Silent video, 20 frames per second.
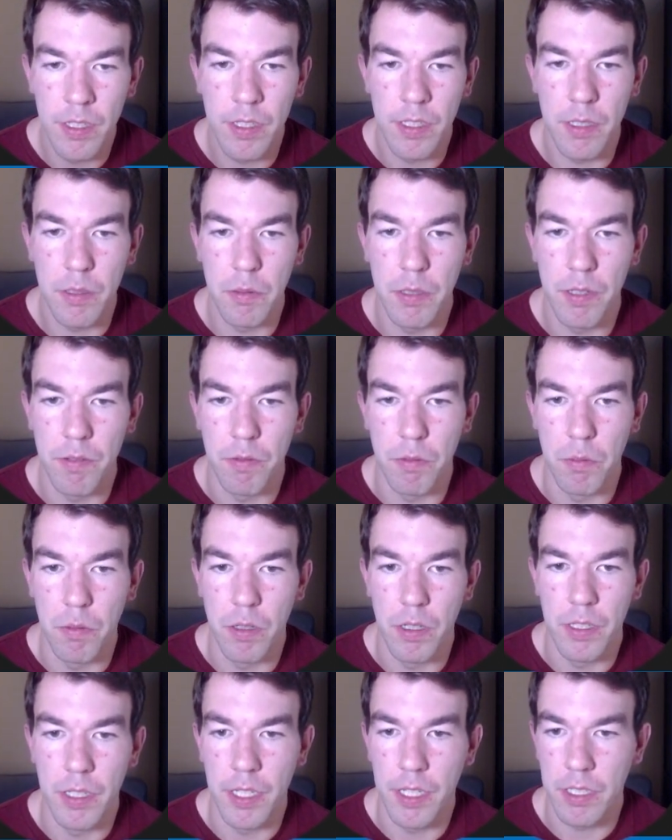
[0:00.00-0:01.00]
I think we have
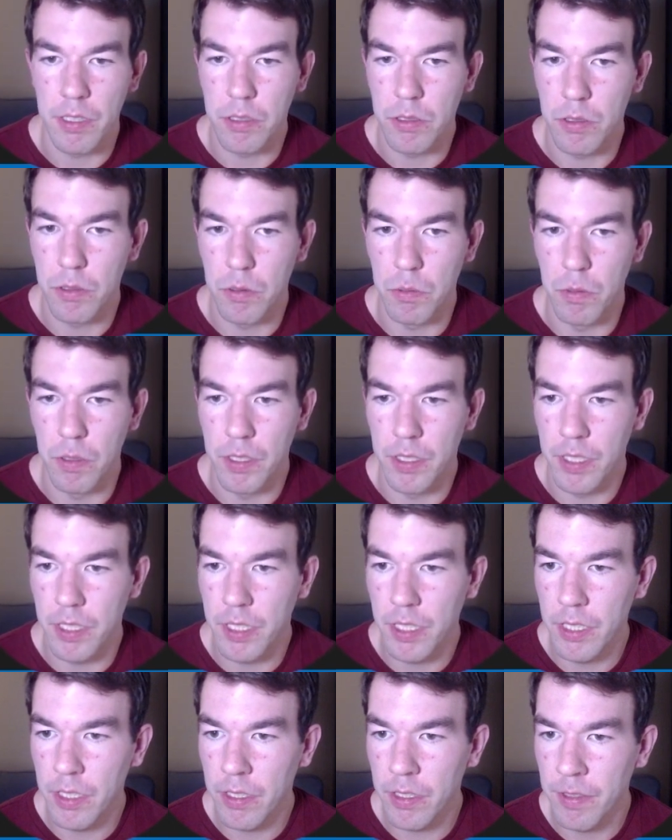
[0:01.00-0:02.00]
one extra one
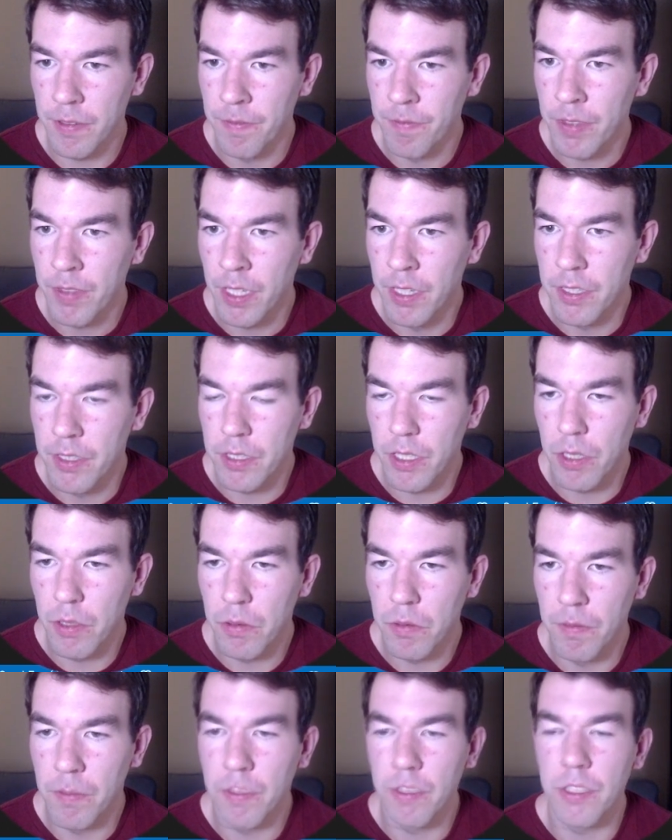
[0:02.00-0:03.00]
here.
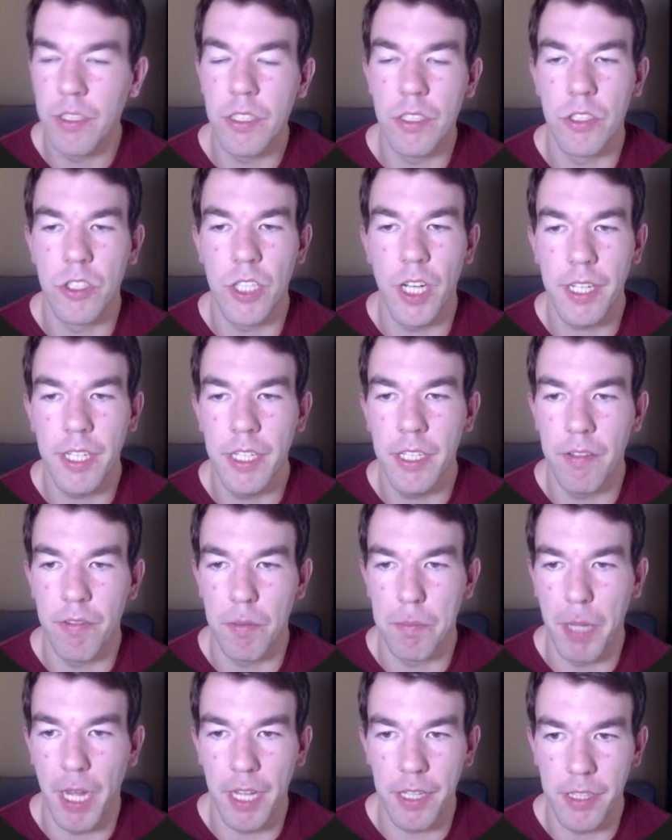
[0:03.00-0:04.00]
So this is checking if
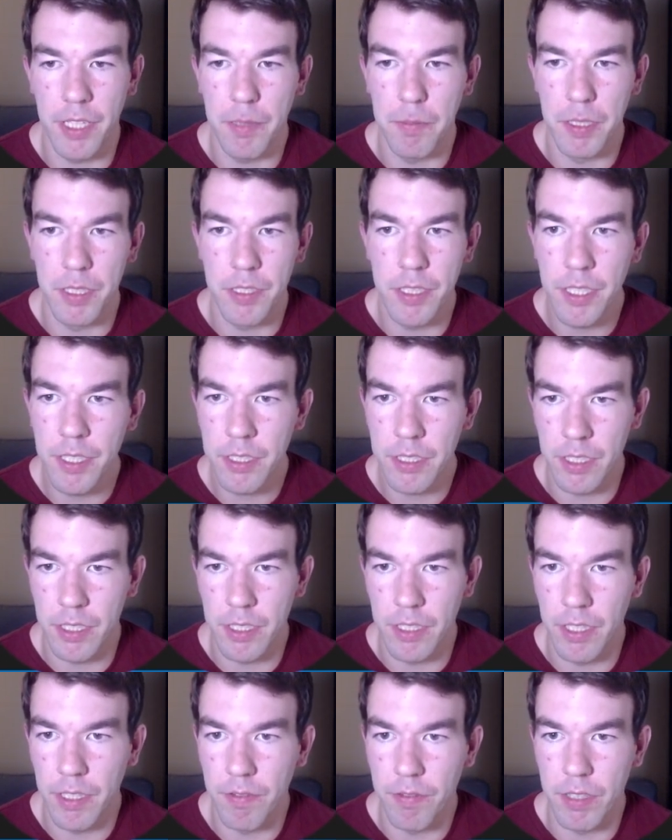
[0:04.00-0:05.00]
a path name exists
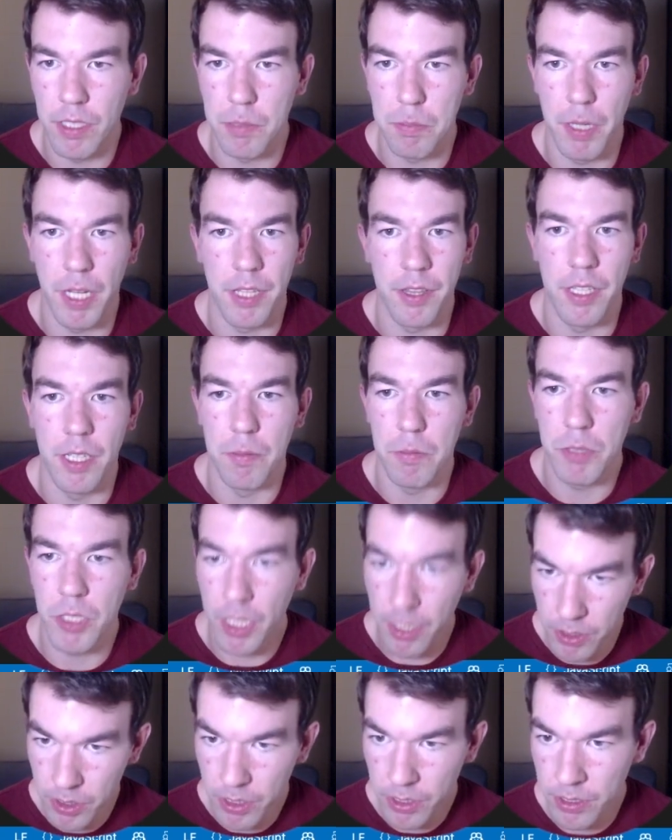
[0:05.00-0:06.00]
and if this path name
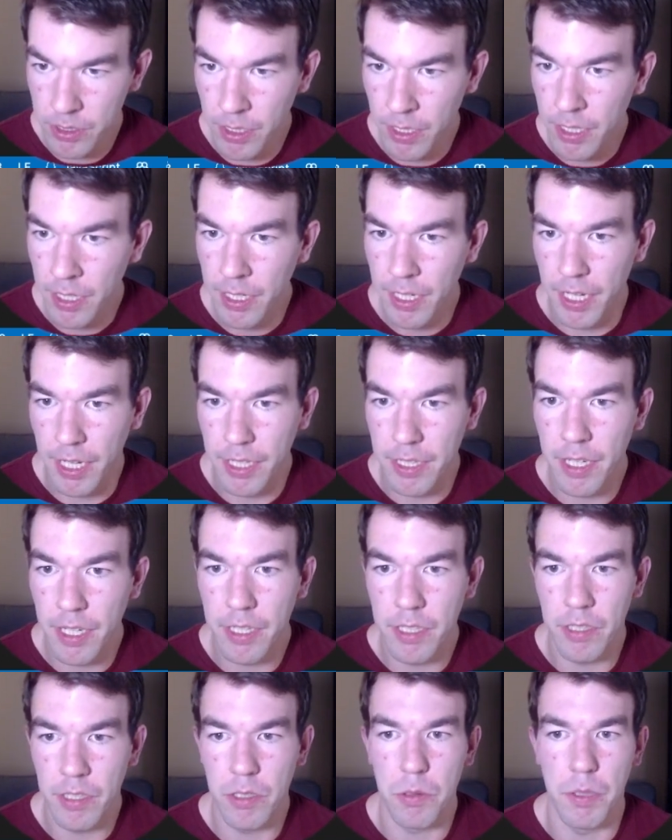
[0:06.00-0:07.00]
changes, and
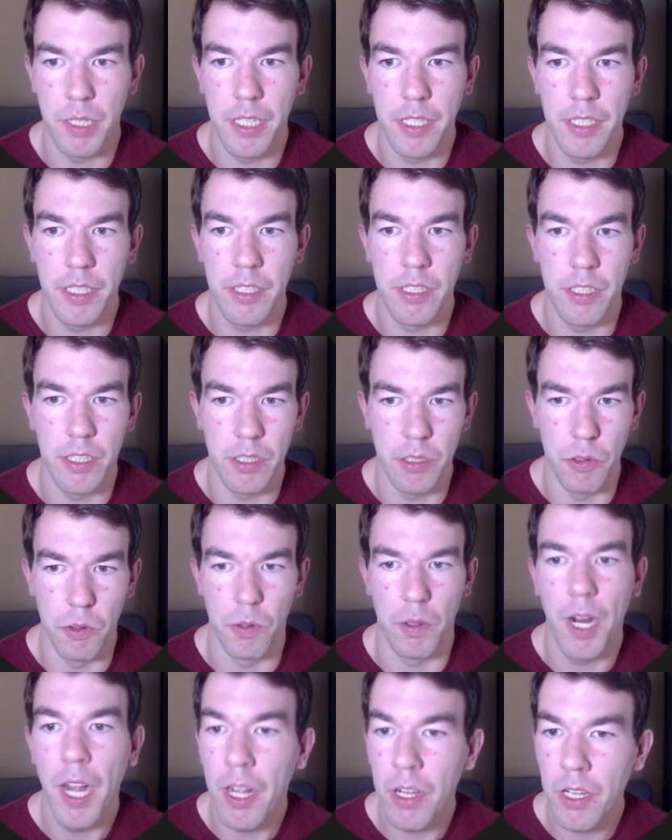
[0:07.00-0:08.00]
then creating the
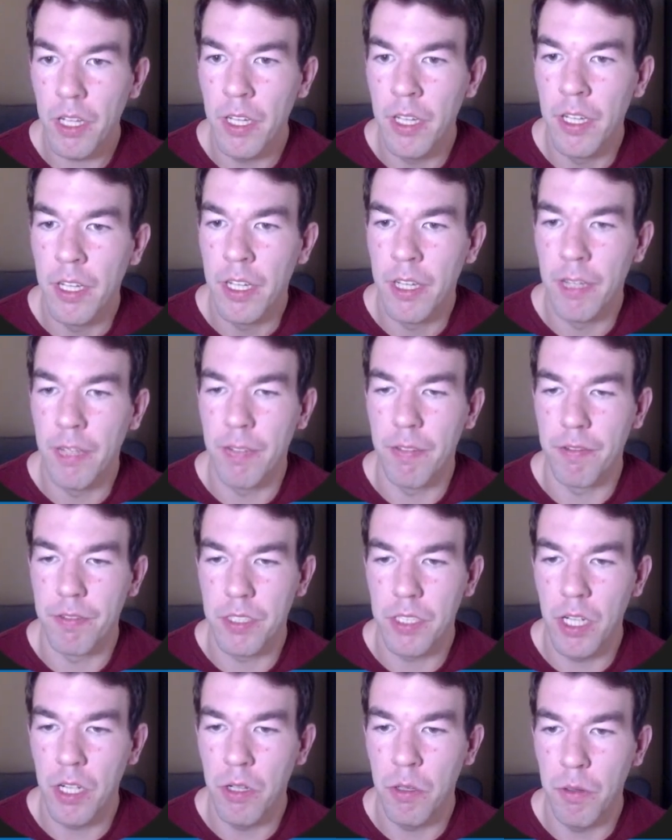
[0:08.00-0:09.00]
URL, if
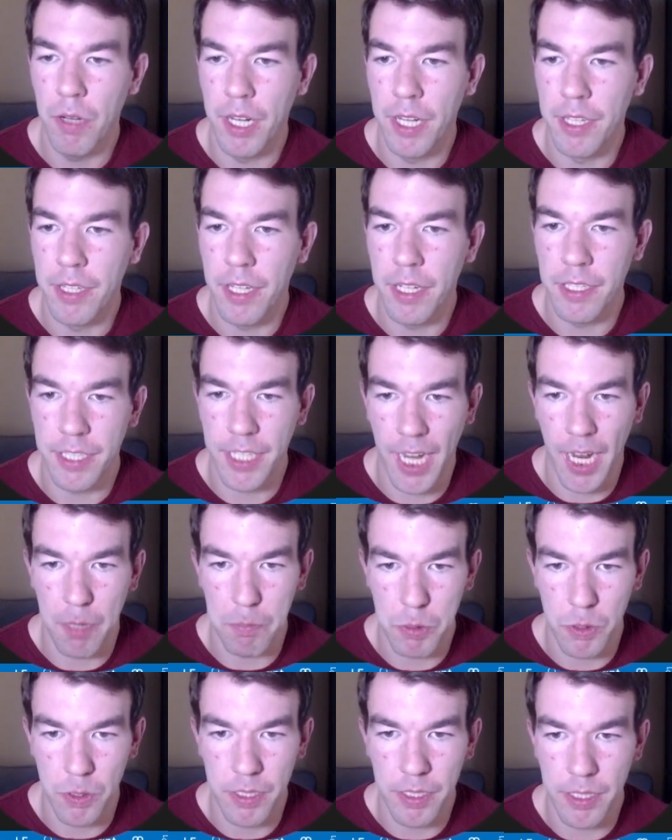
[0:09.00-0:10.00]
so, and then
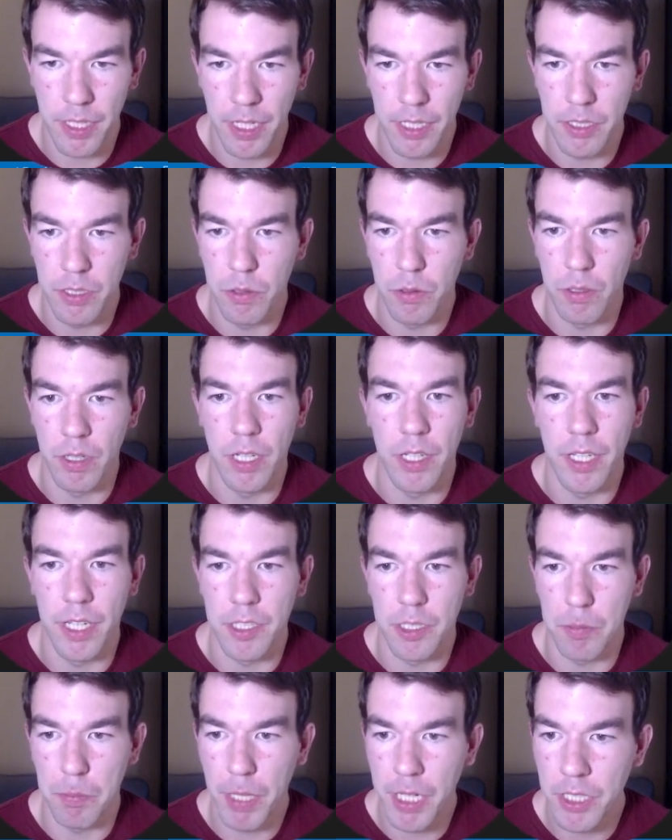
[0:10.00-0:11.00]
capturing that URL
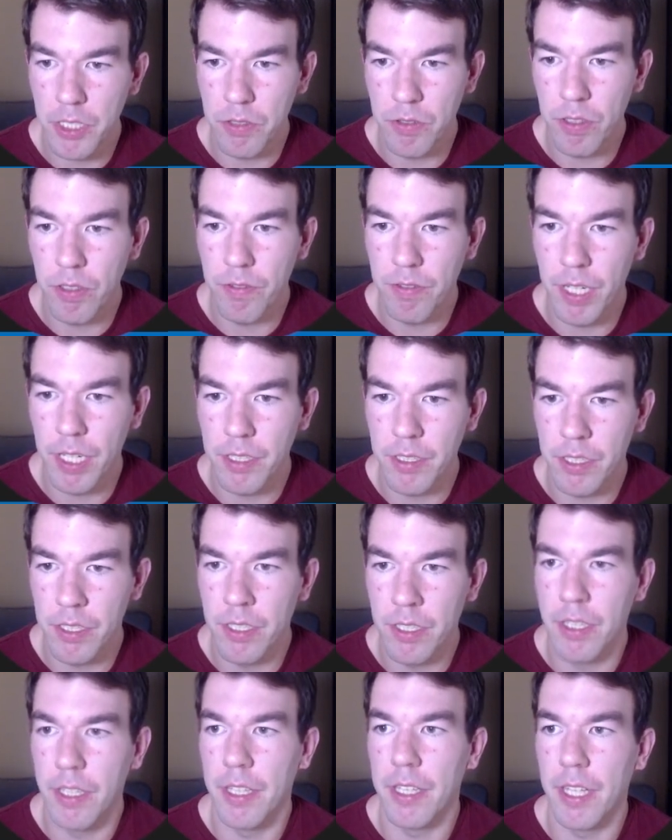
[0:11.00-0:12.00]
as a page view event,
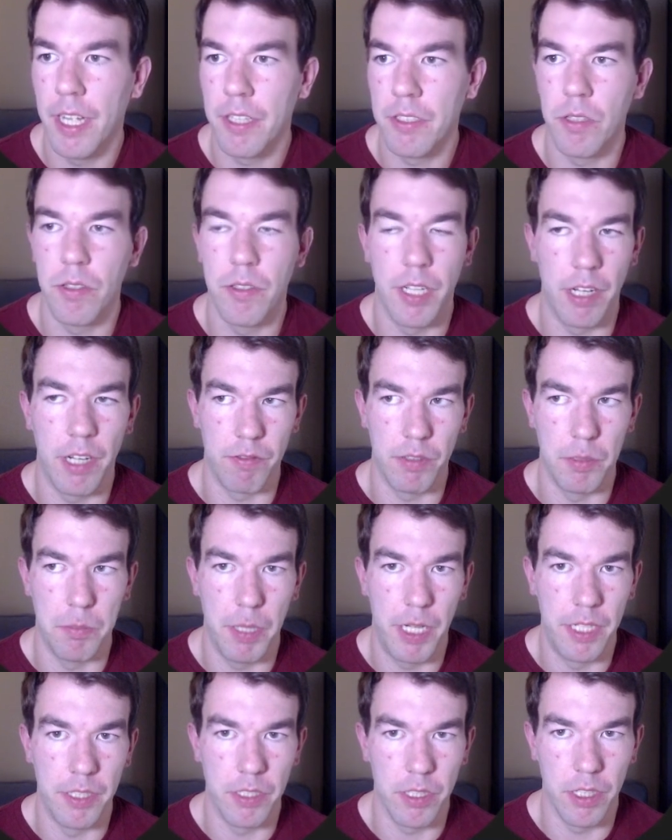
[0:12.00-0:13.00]
and that's on every
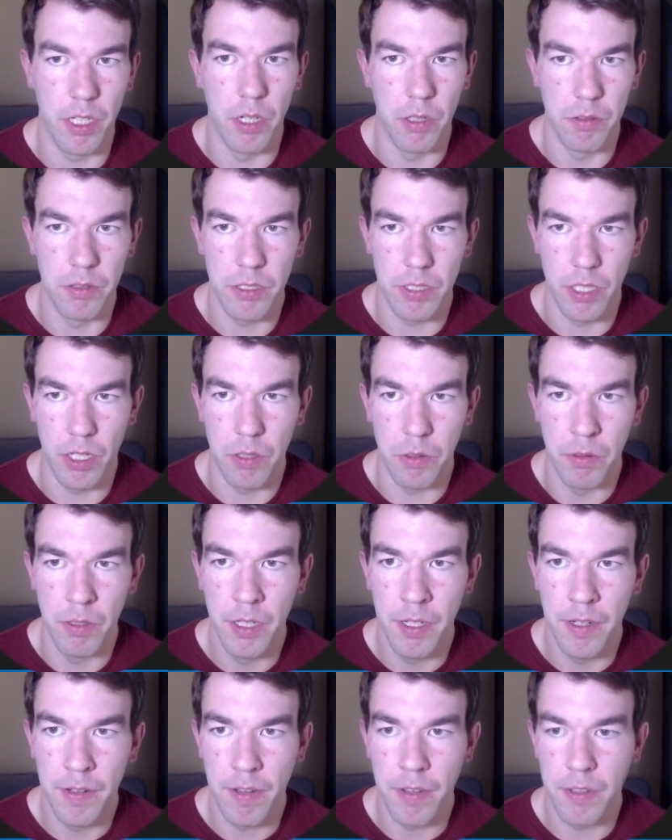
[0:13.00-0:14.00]
page load. So
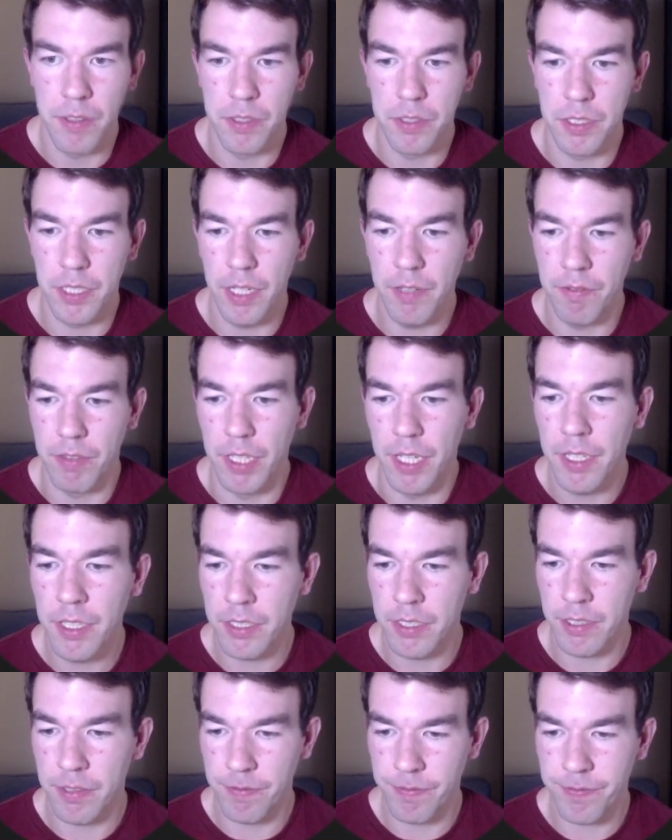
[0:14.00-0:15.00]
we'll save
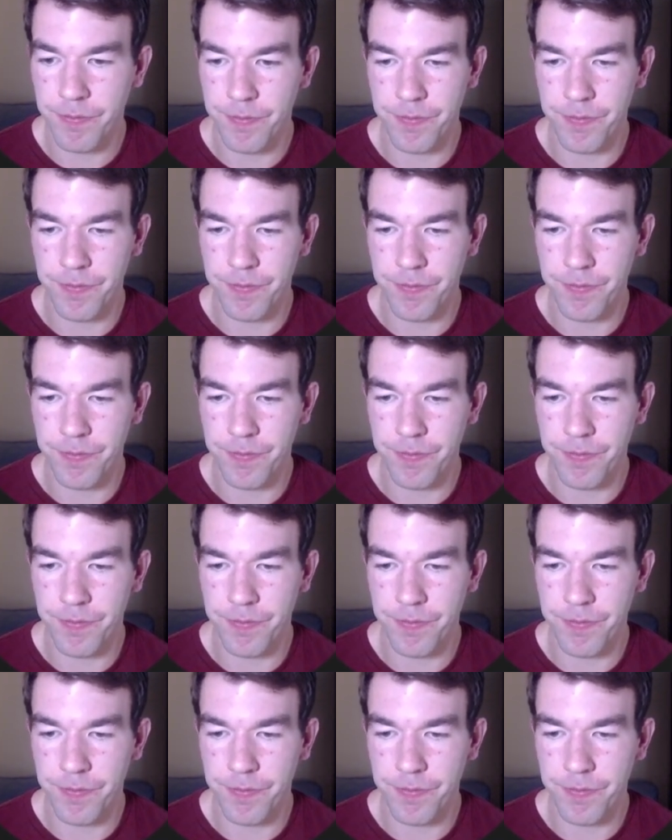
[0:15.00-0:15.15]
this